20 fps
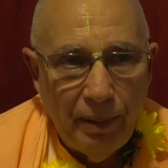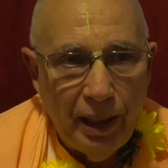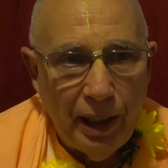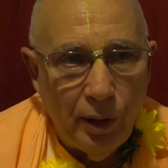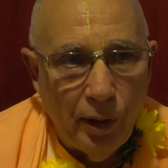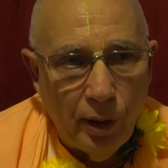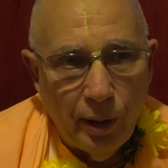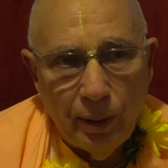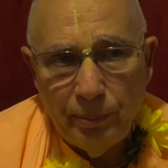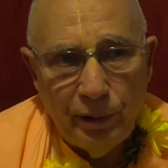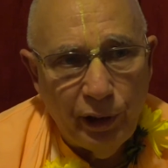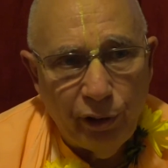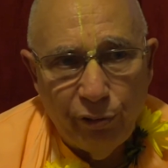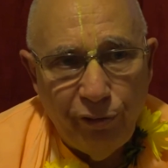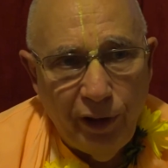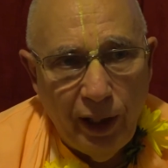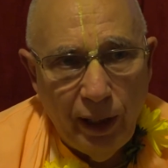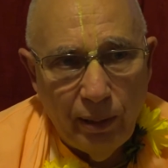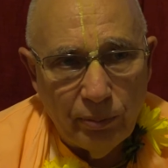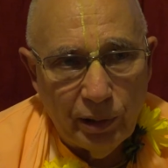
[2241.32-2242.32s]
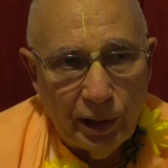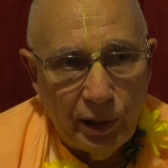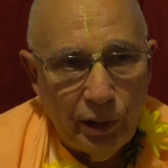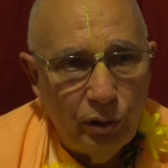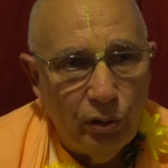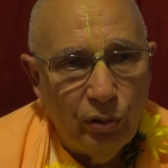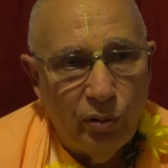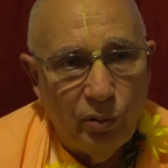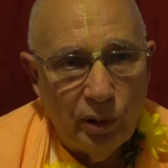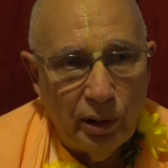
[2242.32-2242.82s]
harm your family. You
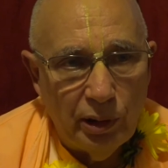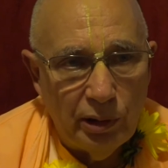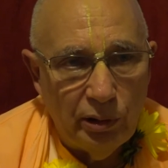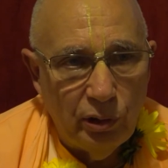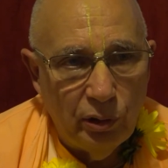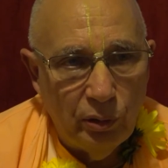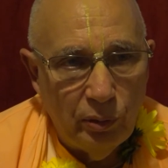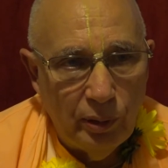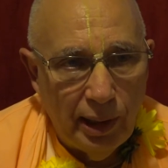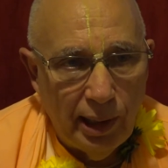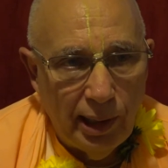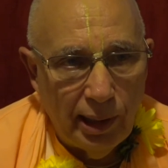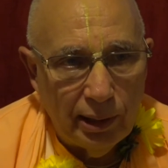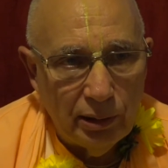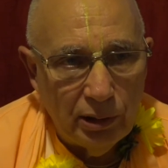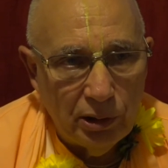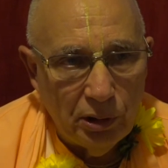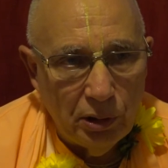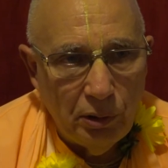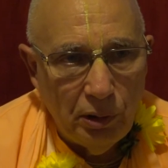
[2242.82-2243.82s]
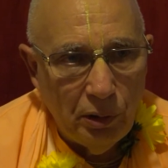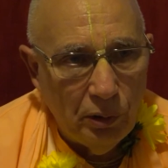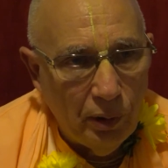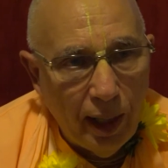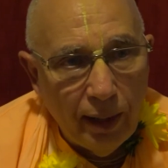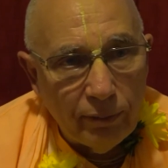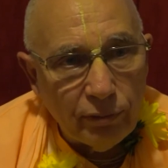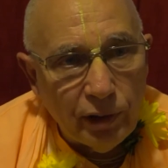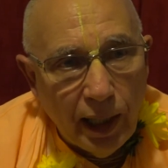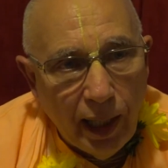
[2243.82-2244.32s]
don't want to do that. So you
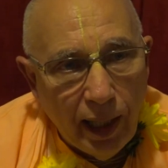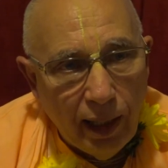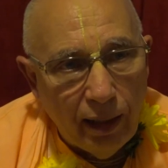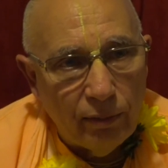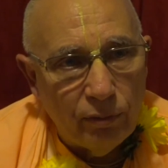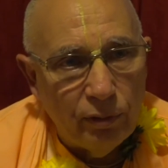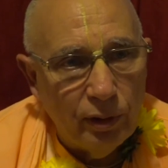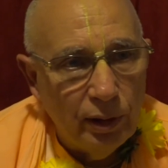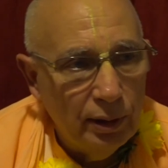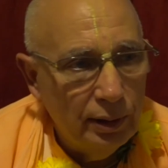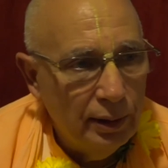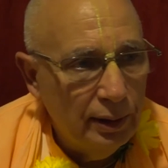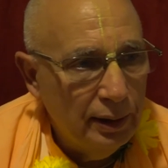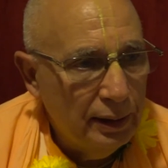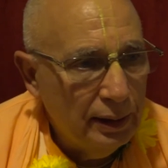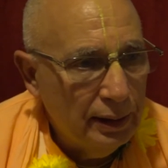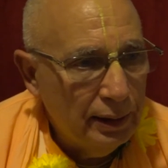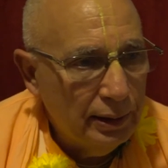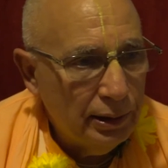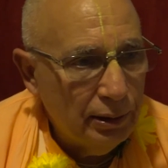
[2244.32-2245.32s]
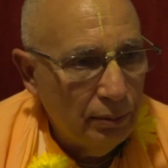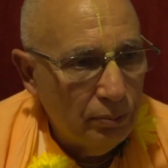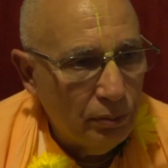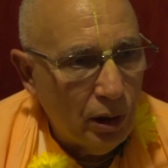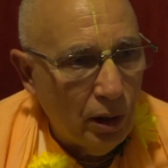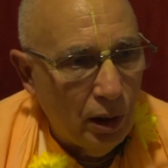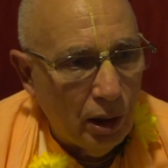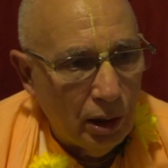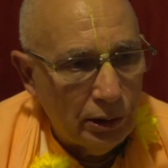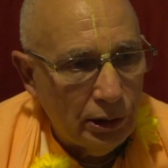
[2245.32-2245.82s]
have to have some
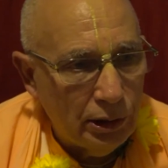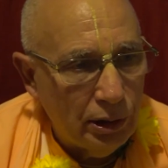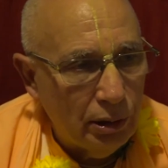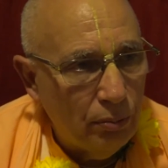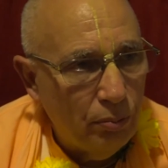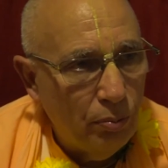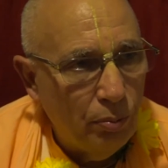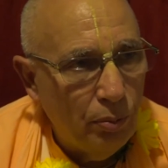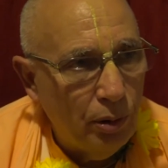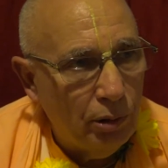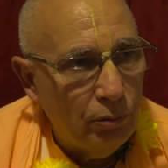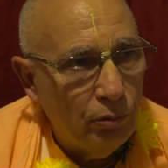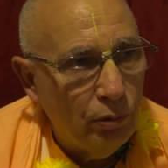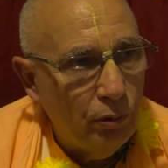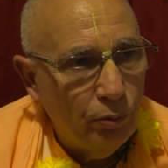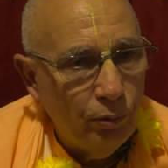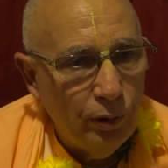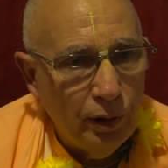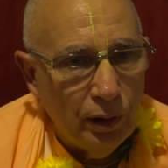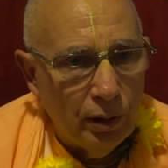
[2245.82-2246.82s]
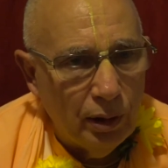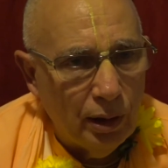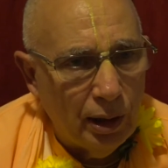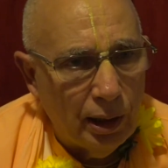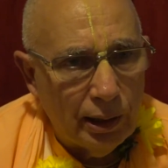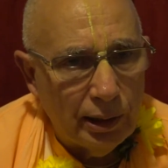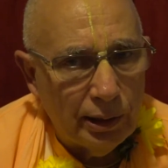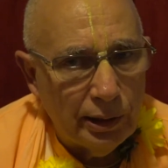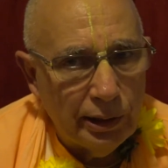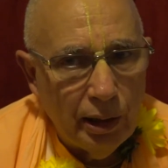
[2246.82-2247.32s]
caution. But we're
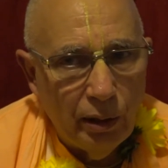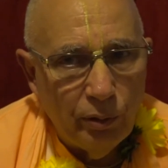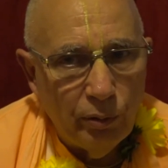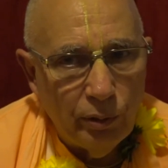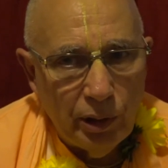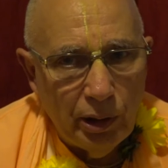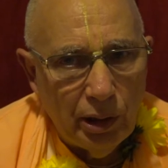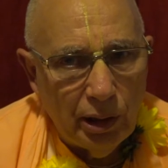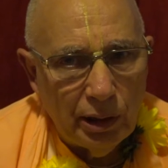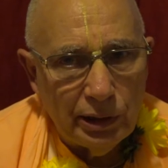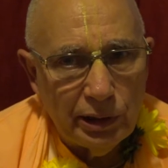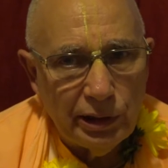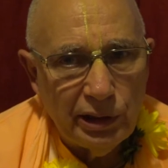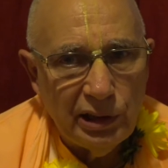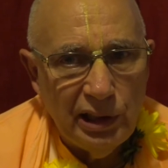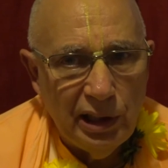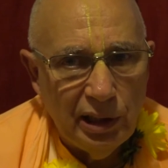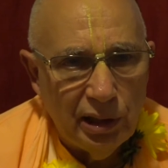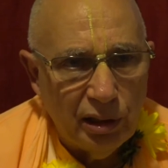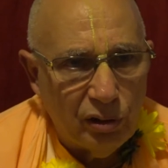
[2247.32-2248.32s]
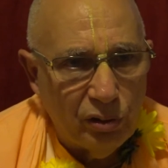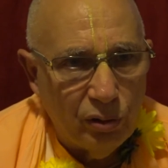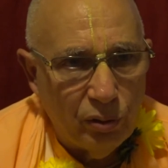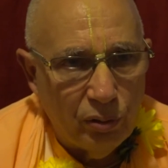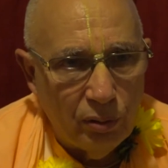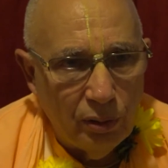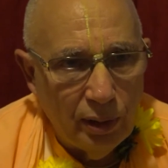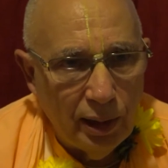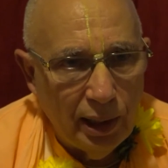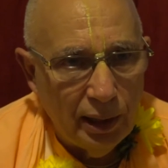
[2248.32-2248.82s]
not cynical.
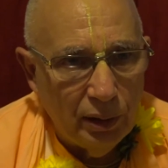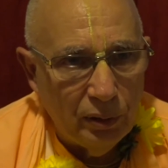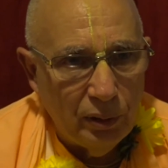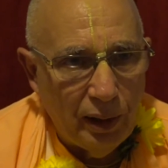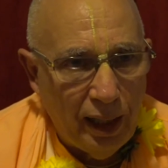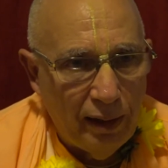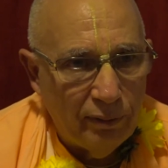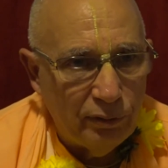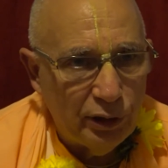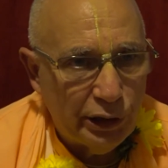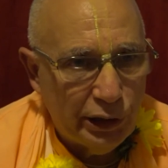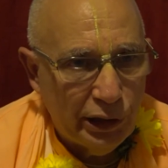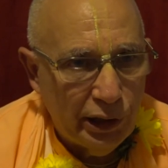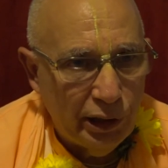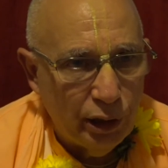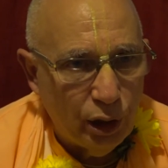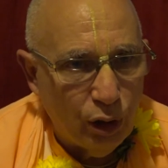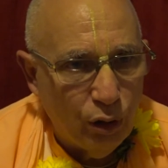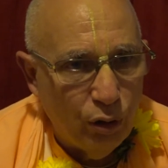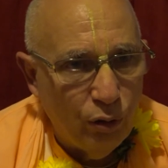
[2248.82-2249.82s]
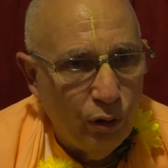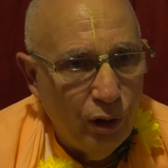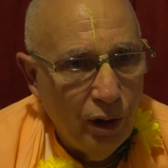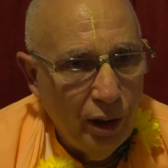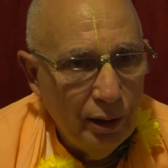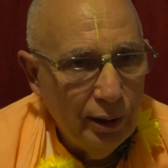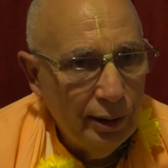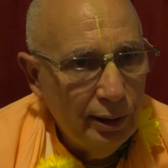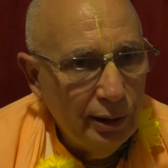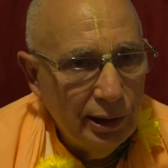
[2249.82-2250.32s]
I don't have a
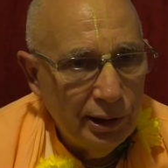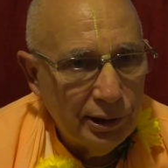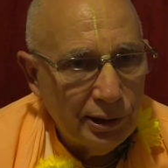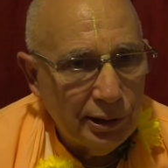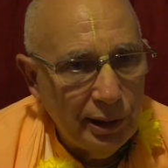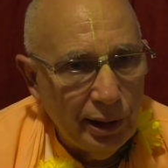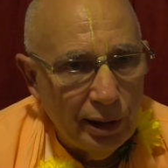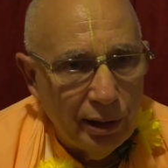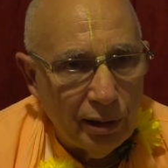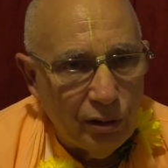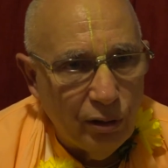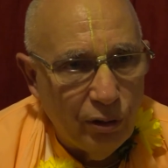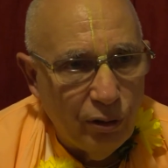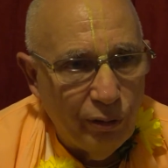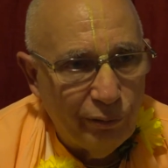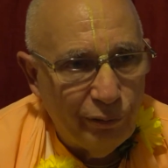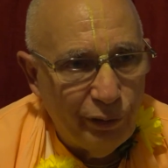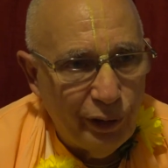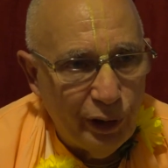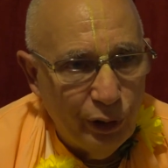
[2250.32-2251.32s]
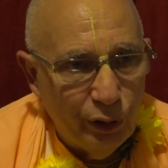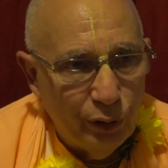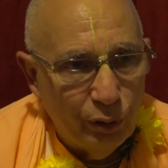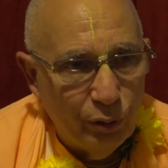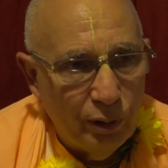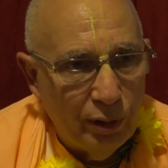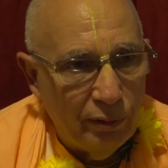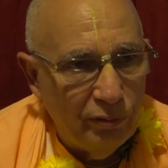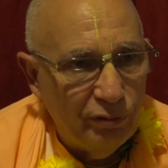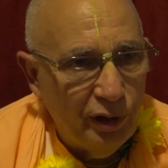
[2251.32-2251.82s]
cynical
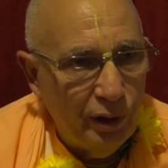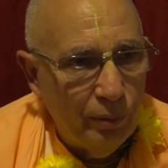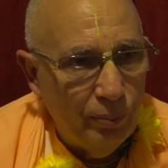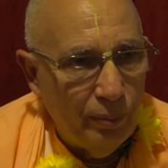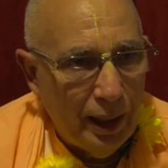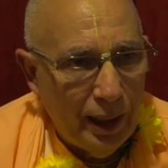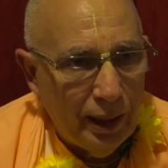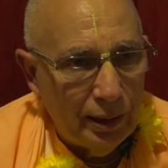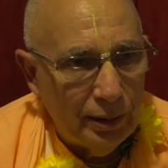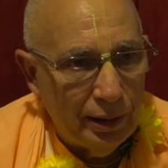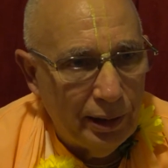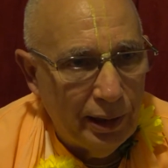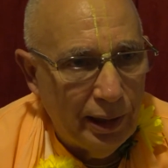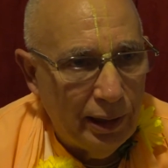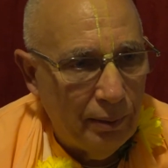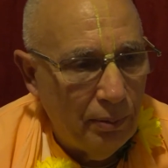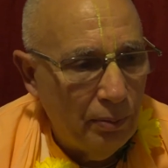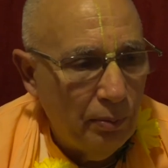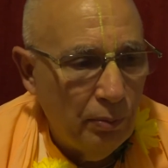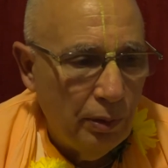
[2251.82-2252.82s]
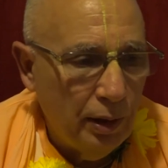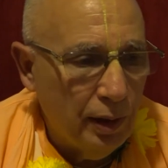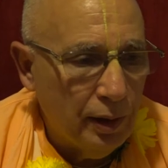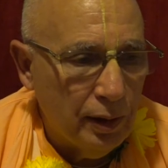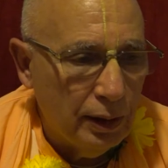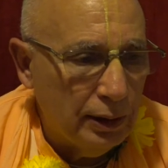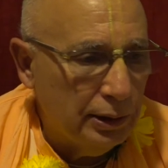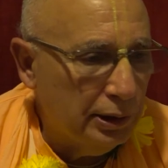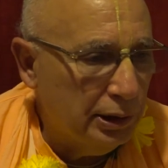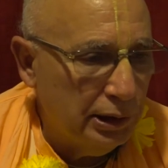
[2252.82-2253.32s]
view of humanity
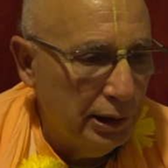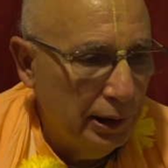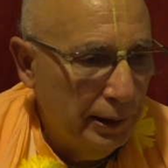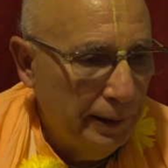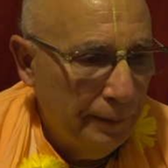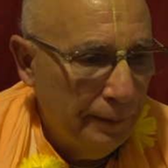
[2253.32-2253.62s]
because